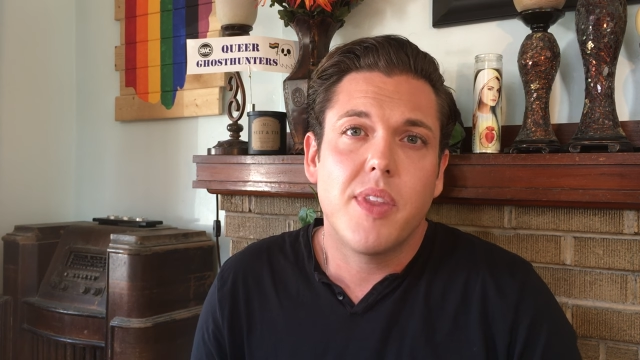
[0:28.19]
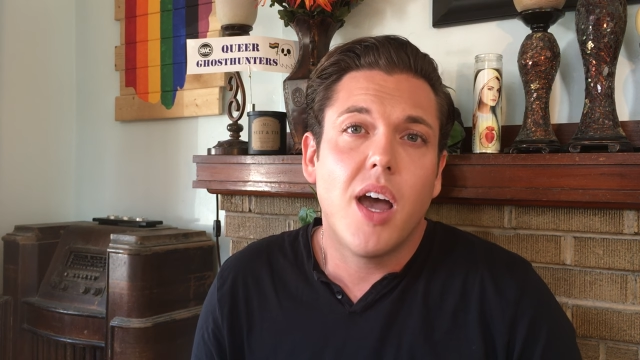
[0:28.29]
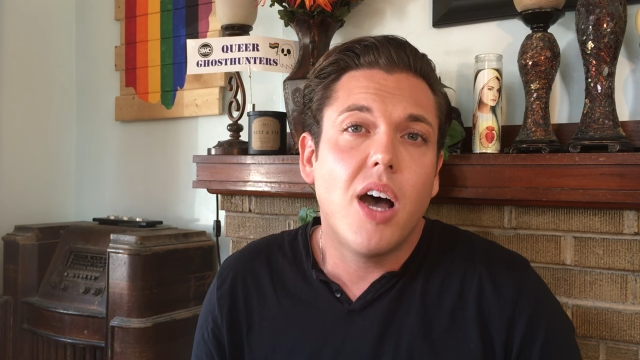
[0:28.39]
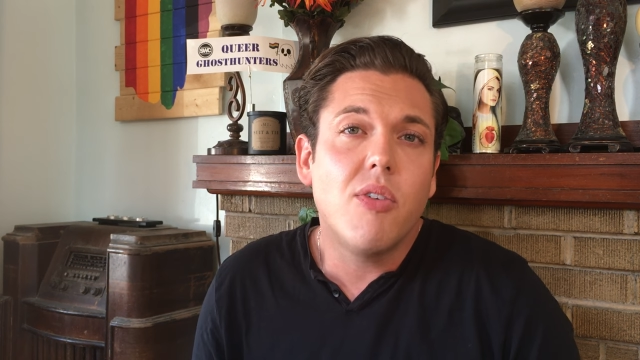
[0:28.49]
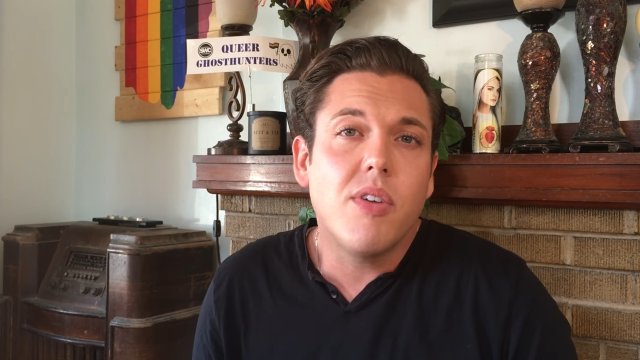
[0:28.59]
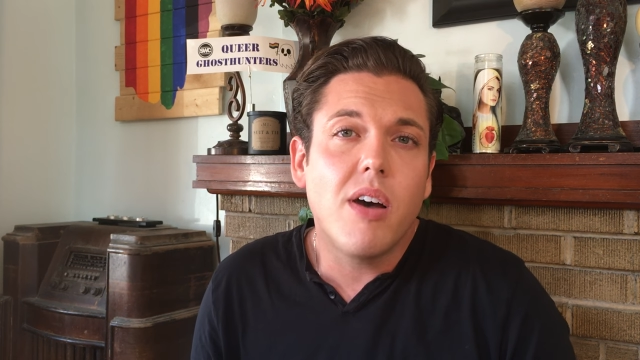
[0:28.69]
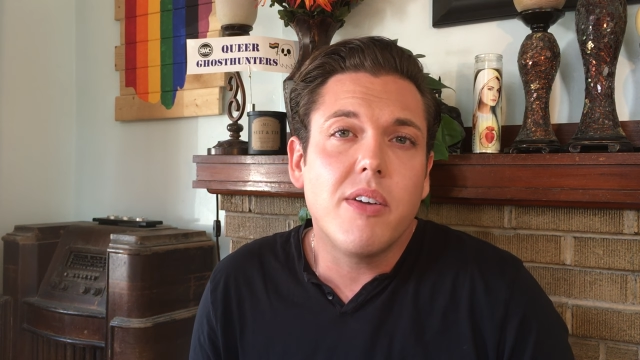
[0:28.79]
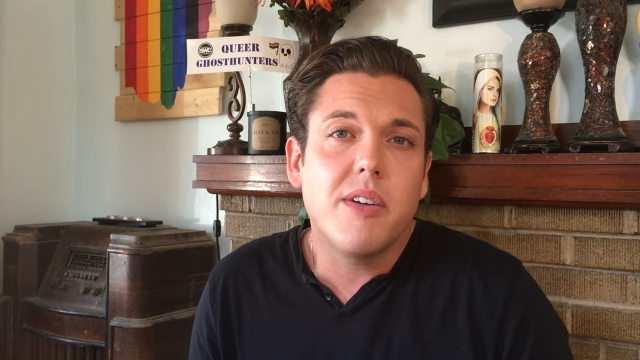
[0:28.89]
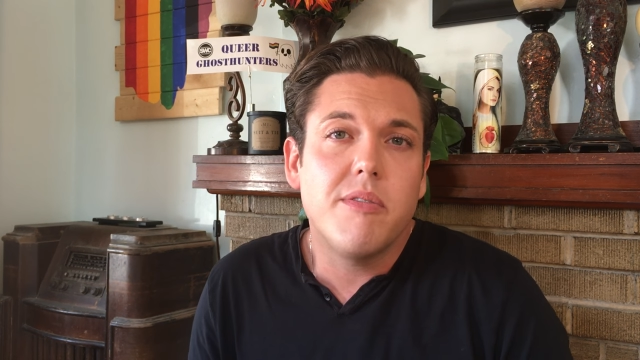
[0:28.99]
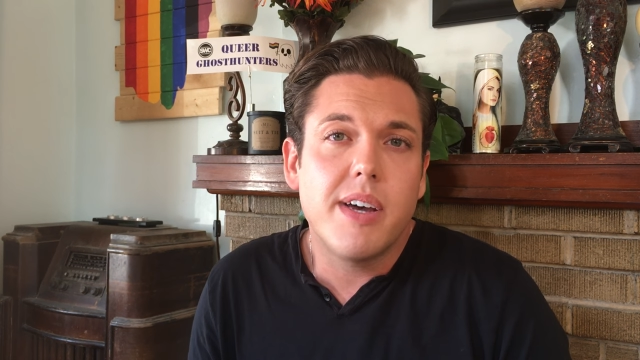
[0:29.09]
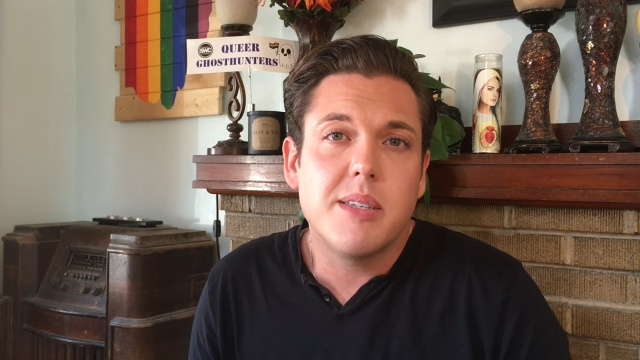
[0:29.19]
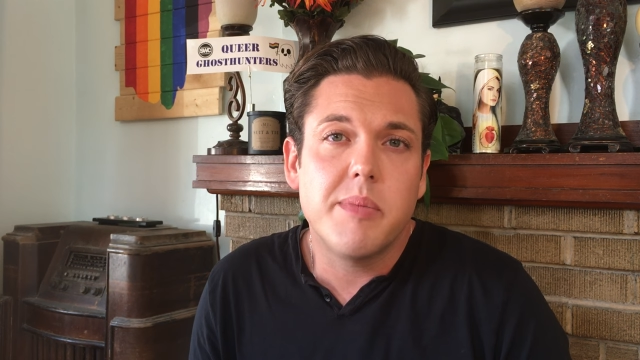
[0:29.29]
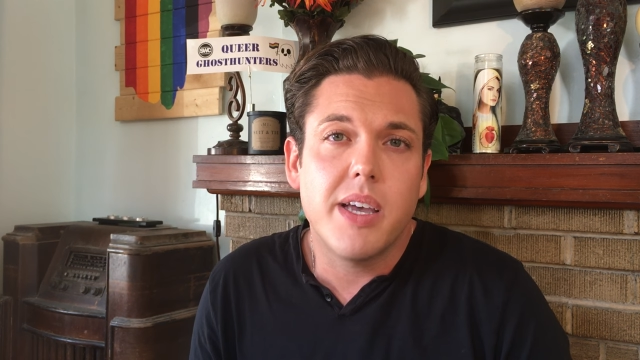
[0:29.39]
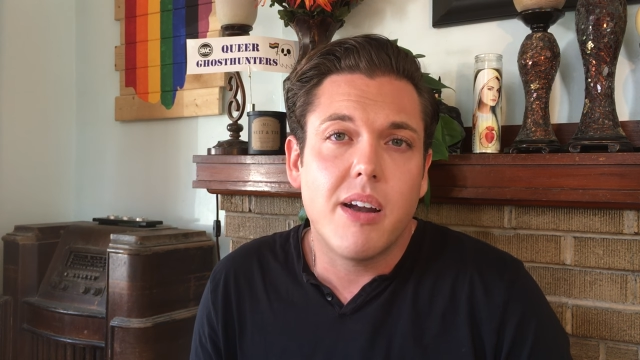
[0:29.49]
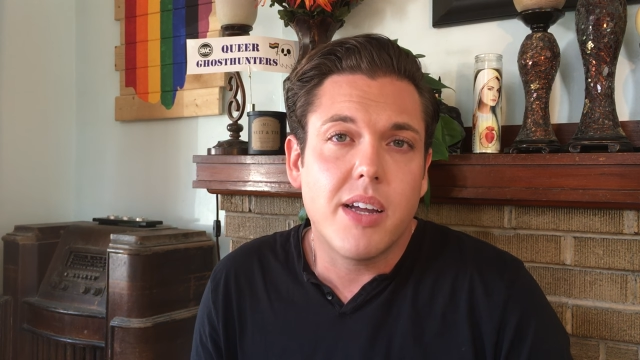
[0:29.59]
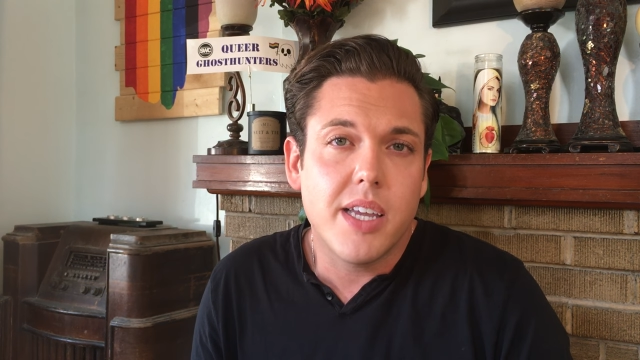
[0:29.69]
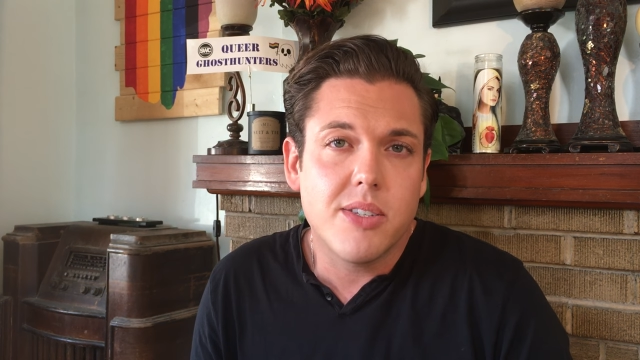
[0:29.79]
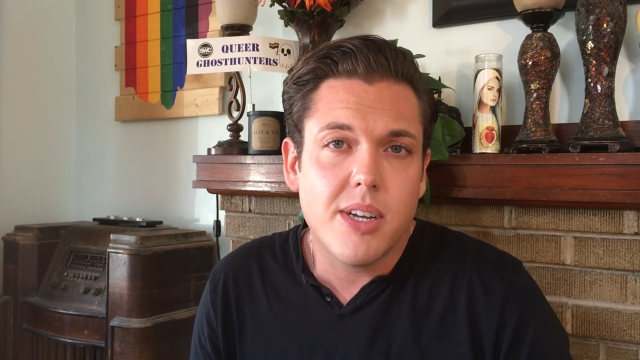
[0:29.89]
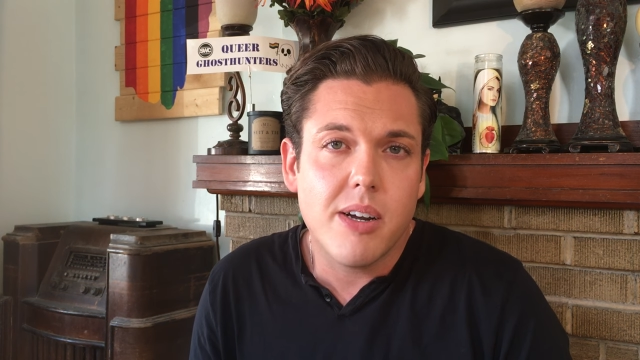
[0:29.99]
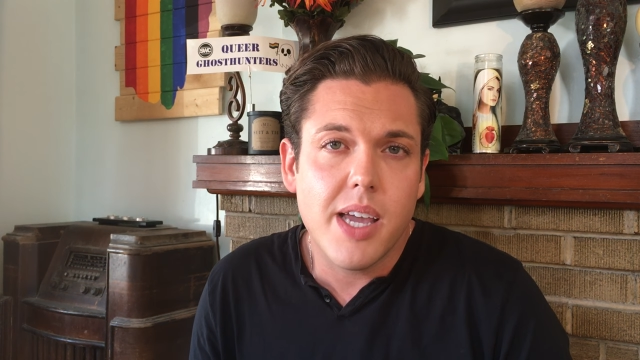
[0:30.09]
A $100 investment in our
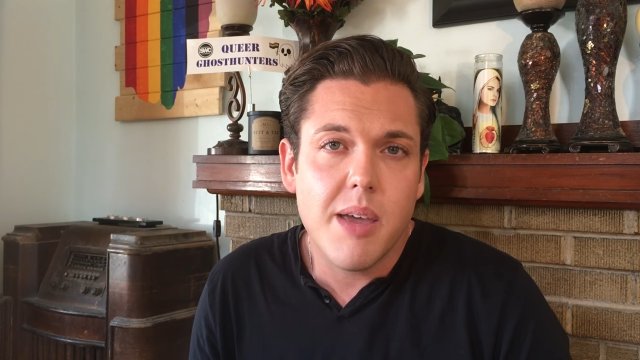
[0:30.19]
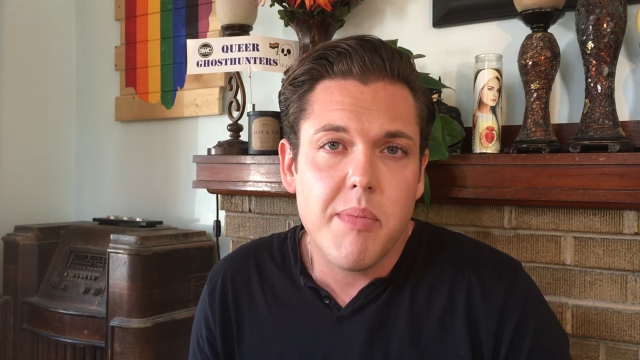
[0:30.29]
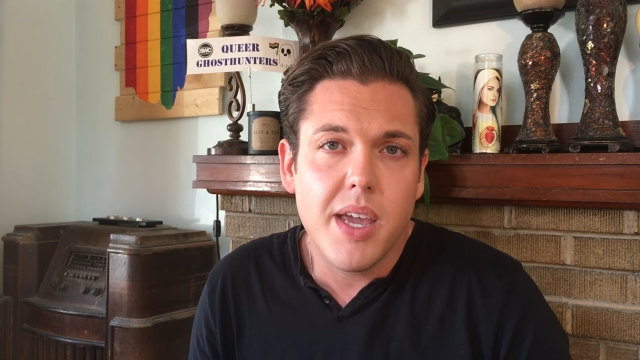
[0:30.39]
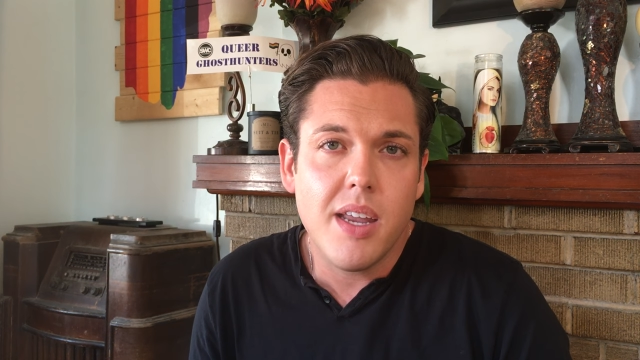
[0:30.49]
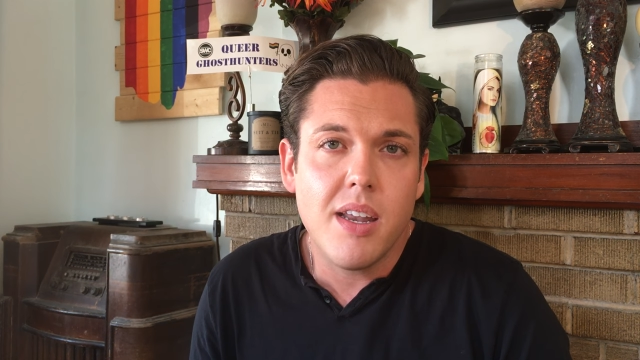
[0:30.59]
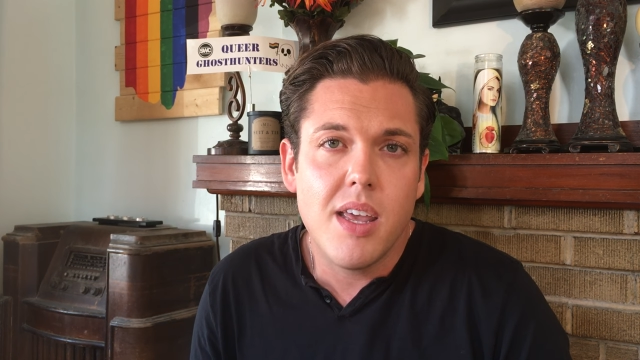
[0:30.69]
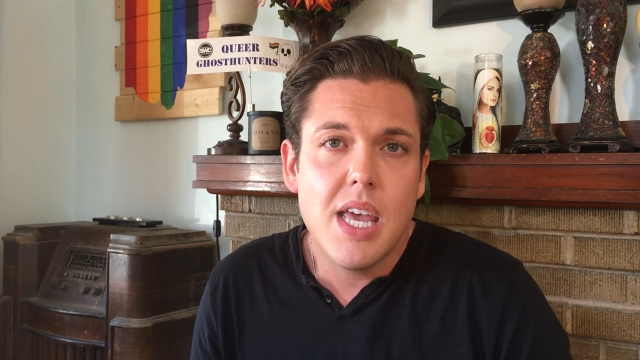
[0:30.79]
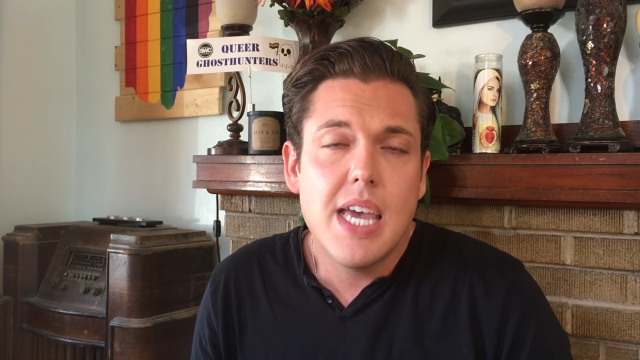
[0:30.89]
Kickstarter campaign